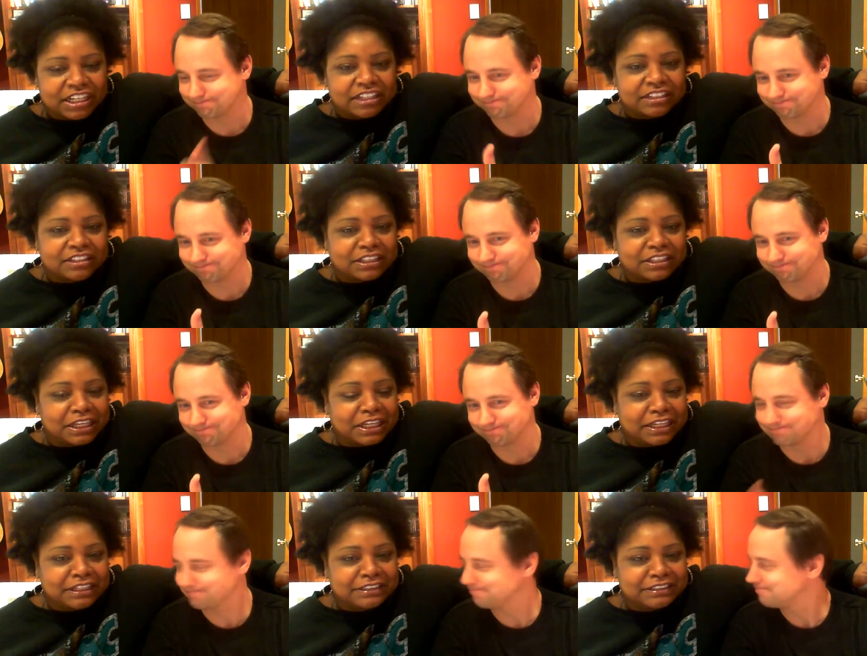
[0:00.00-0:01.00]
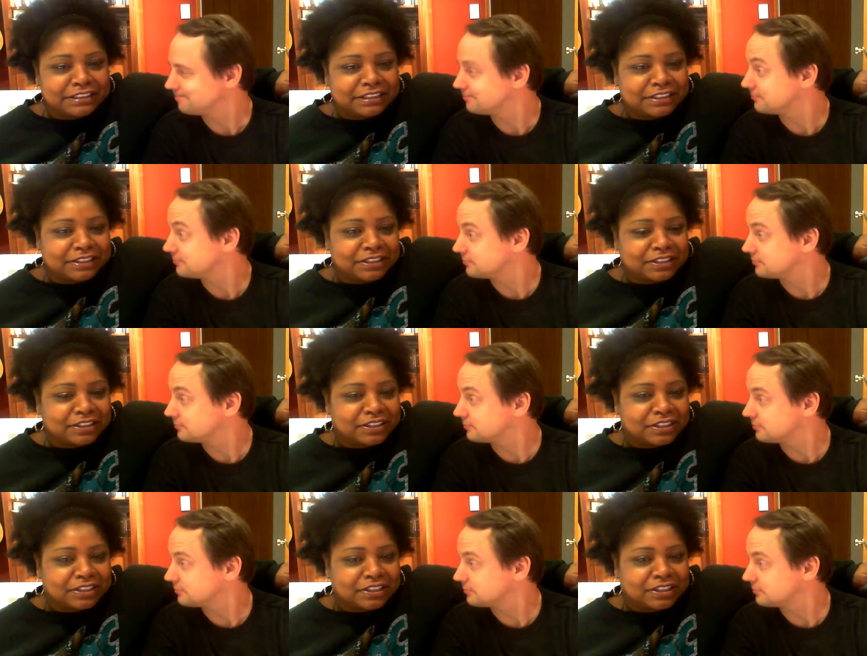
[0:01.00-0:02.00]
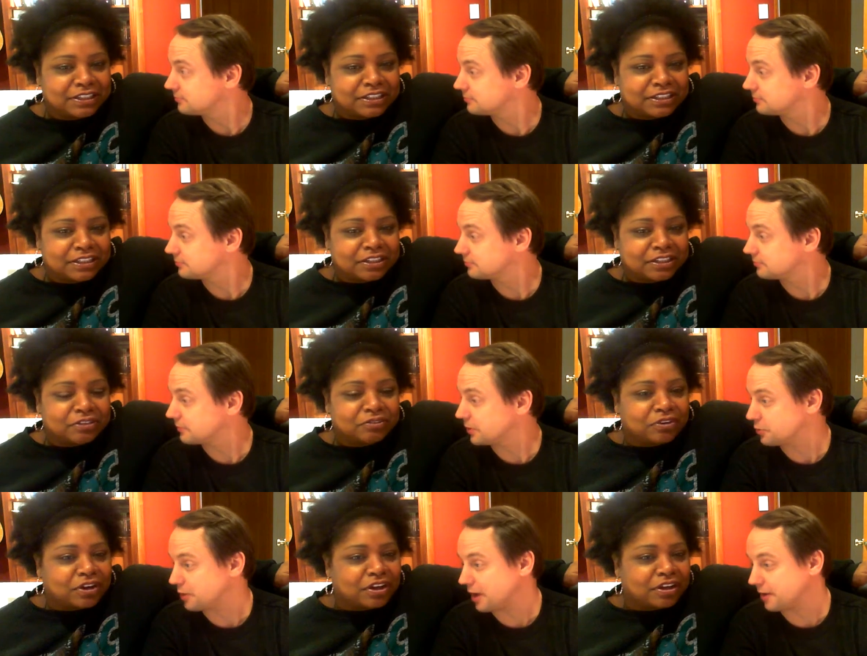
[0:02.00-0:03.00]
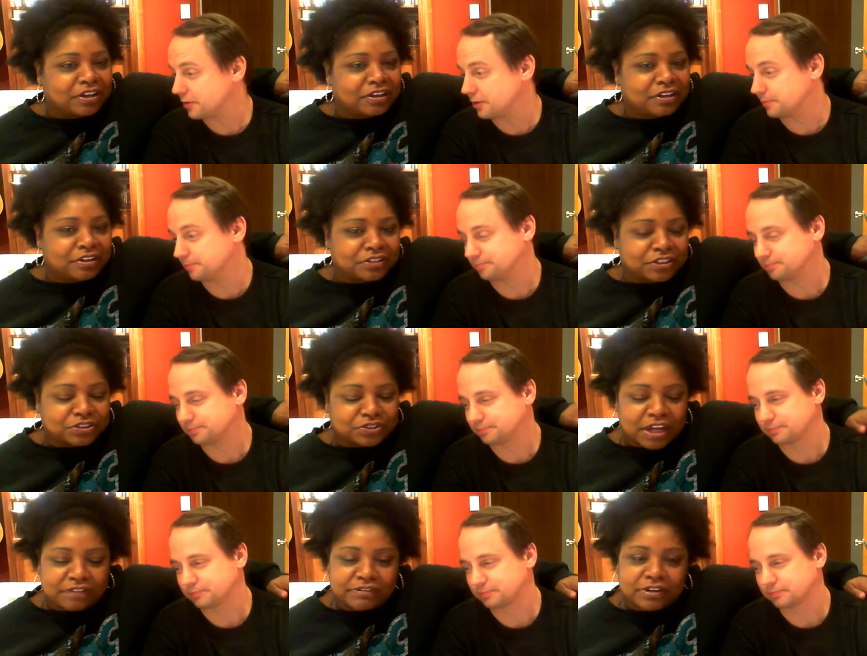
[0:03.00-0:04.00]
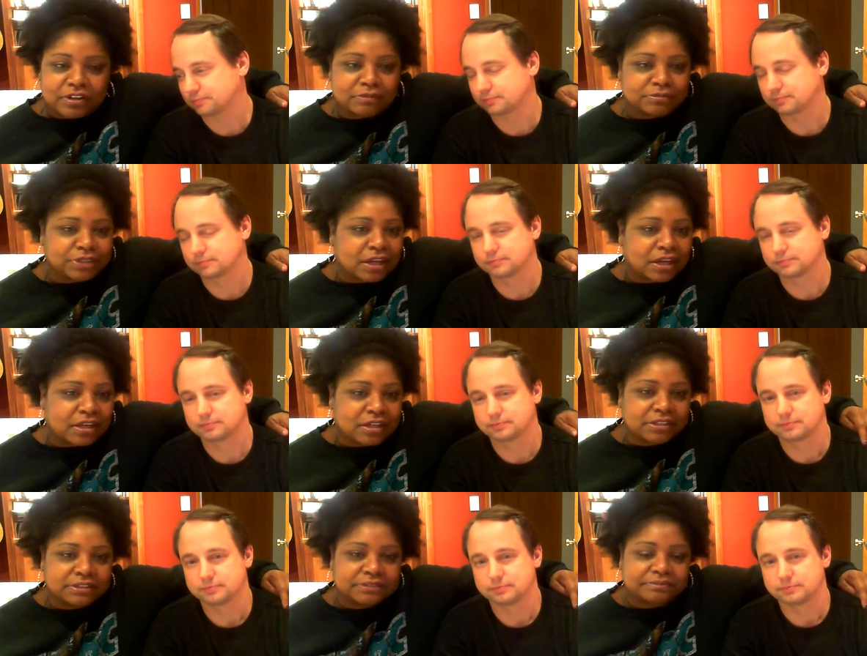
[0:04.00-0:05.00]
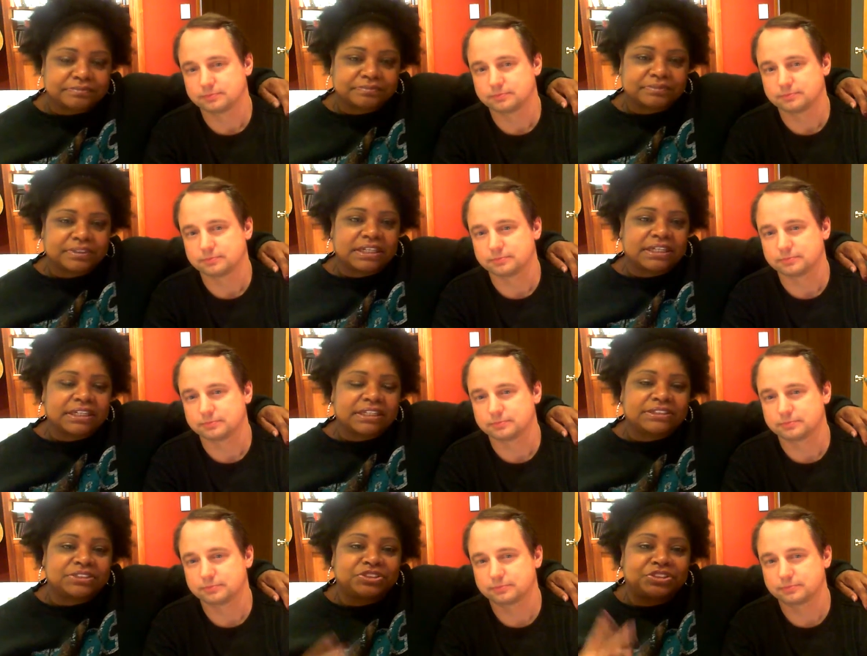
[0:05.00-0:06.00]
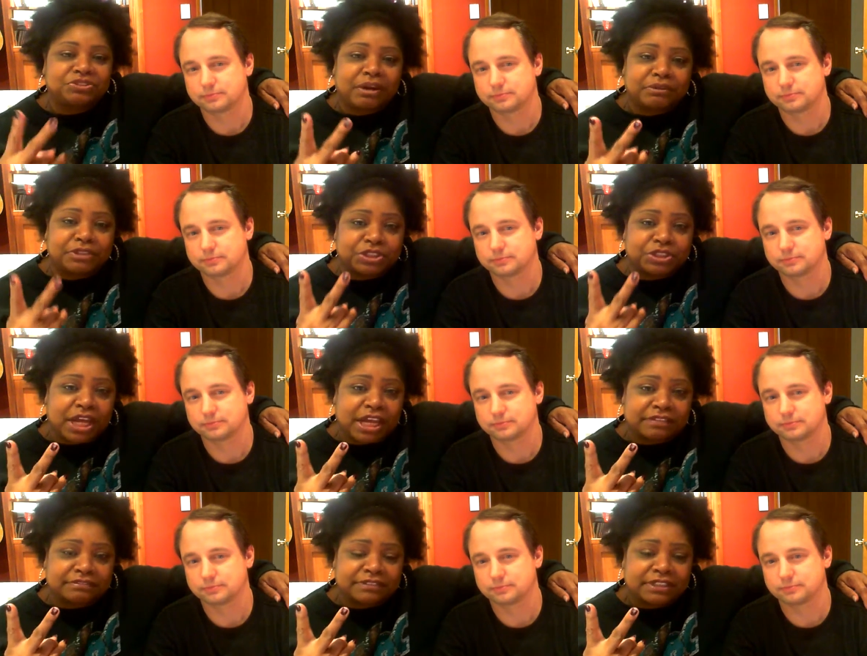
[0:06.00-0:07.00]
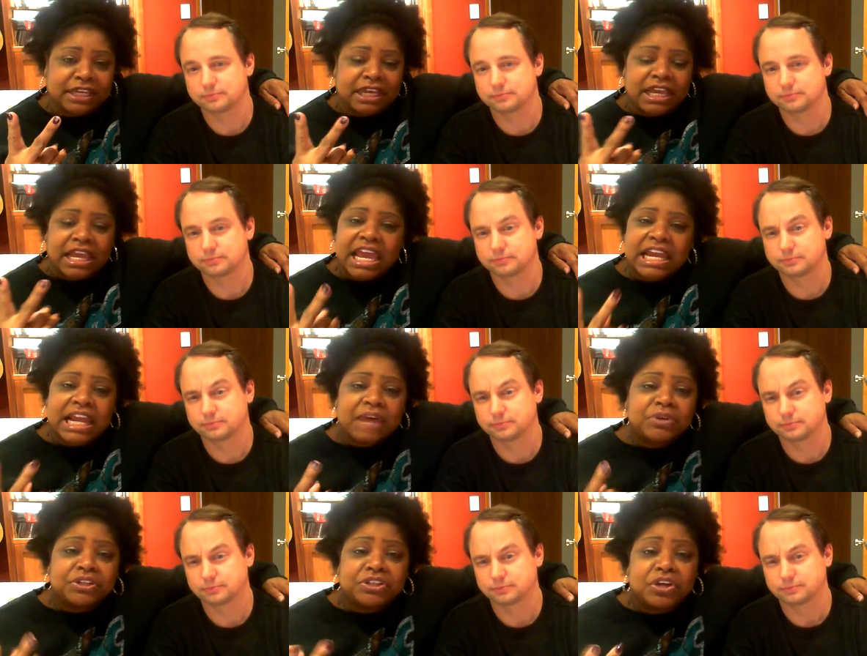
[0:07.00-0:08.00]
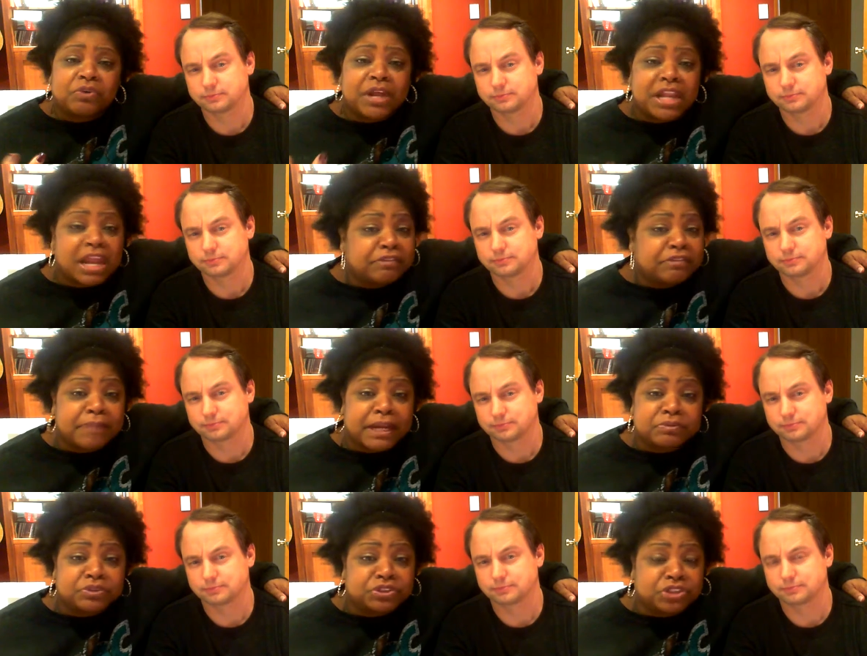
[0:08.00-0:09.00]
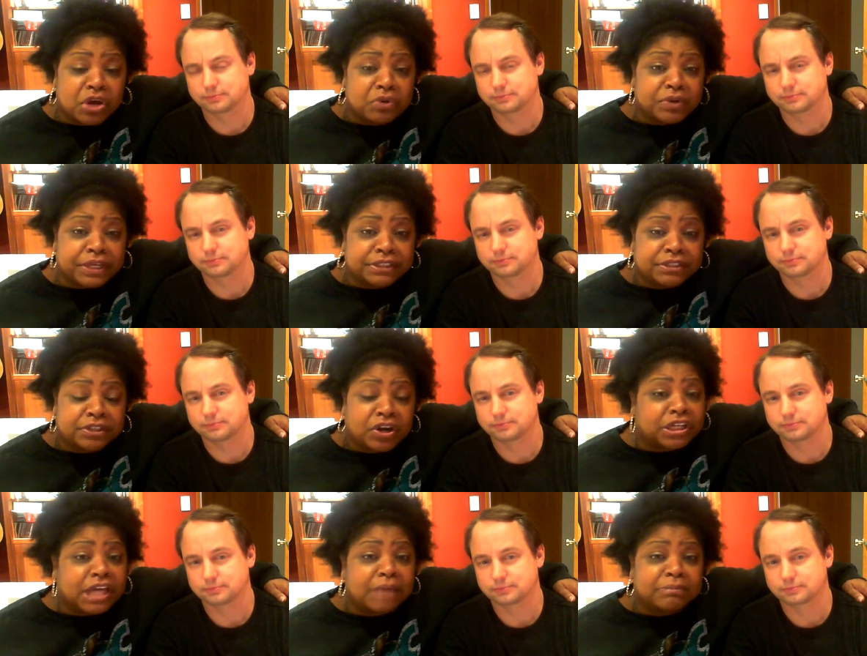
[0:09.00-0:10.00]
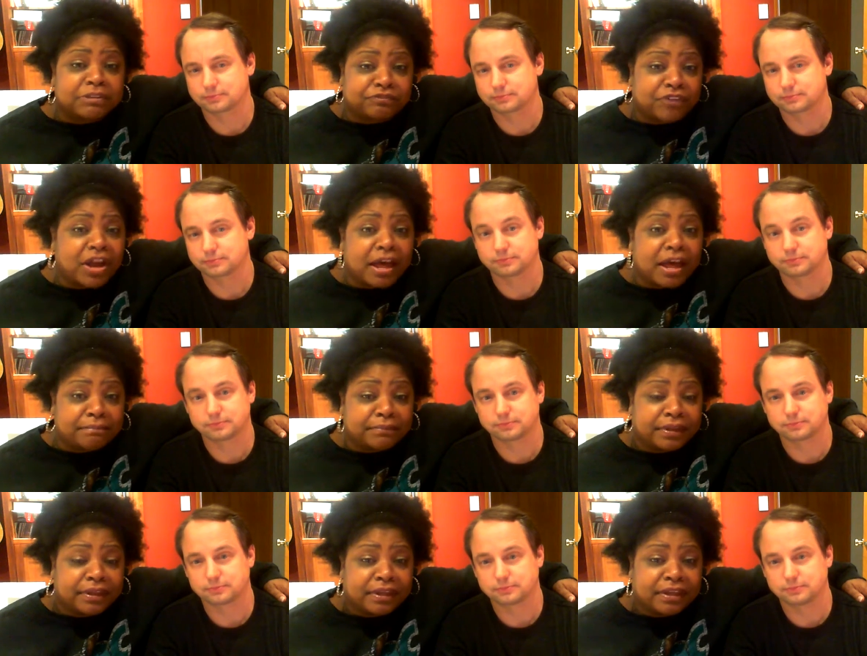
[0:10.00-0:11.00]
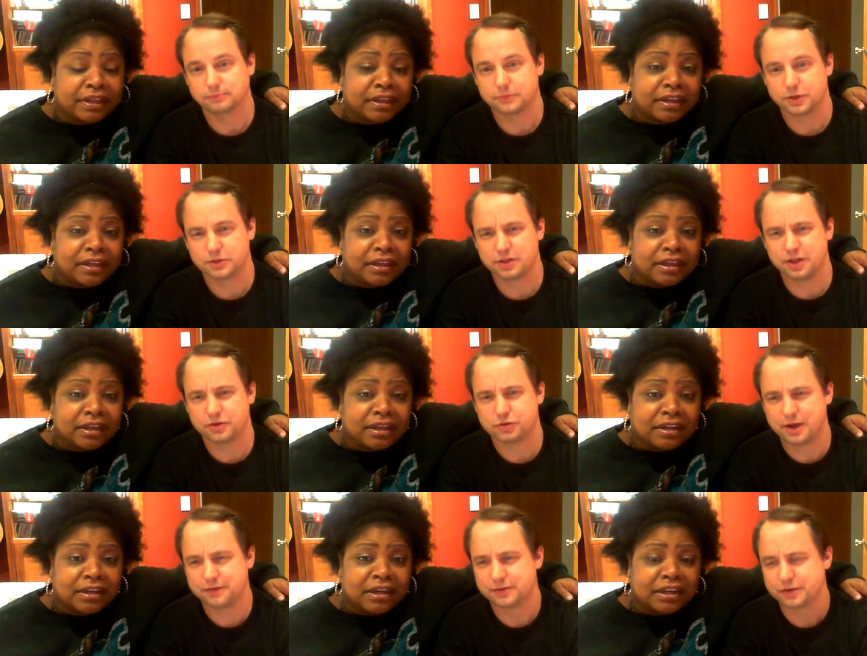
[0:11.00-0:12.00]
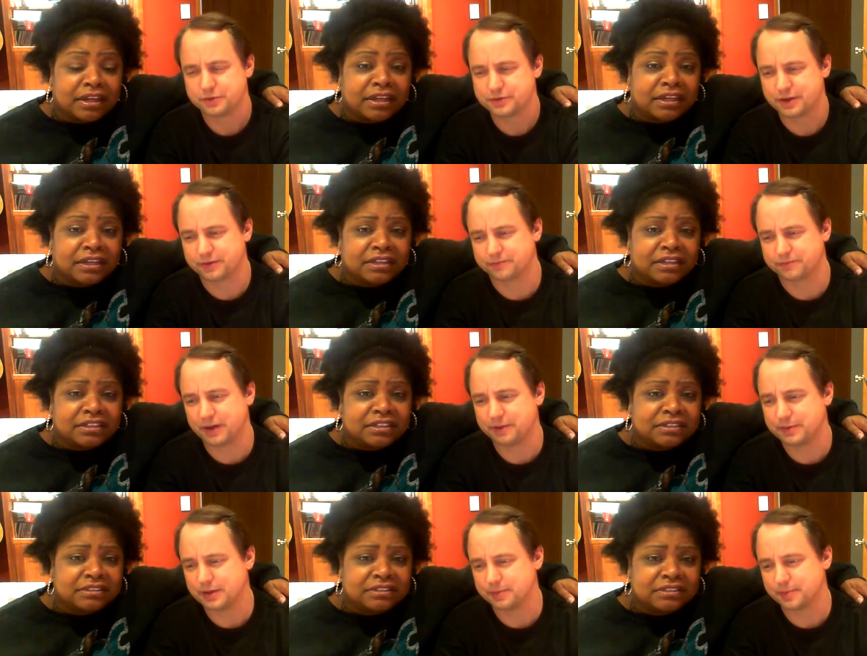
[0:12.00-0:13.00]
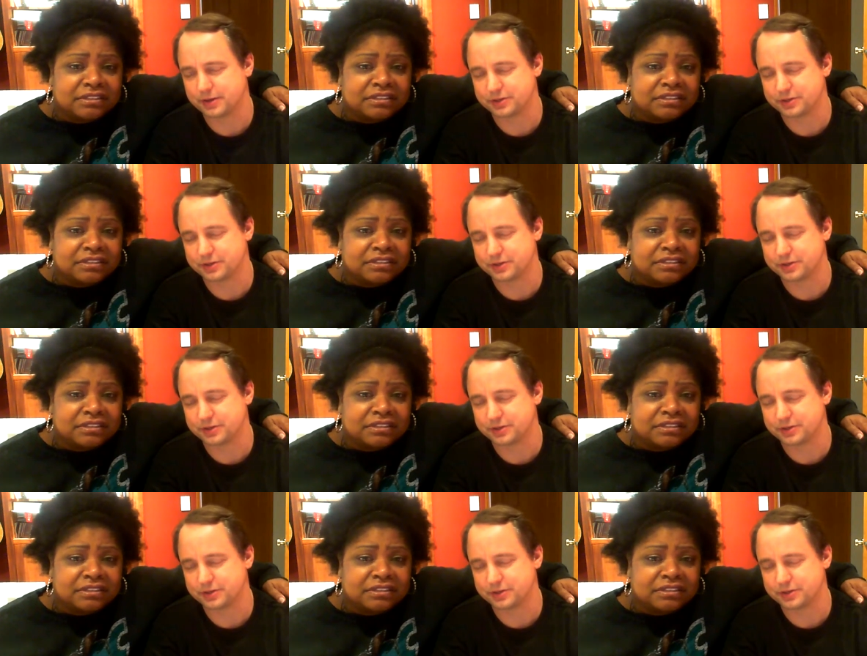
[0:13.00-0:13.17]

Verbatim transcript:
Speaker 1: Then the right. drive home. The drive home, y'all. It's a two hour drive. And I want to know where everybody was going or coming from. It's a lot of traffic. It was like 5 p.m. on a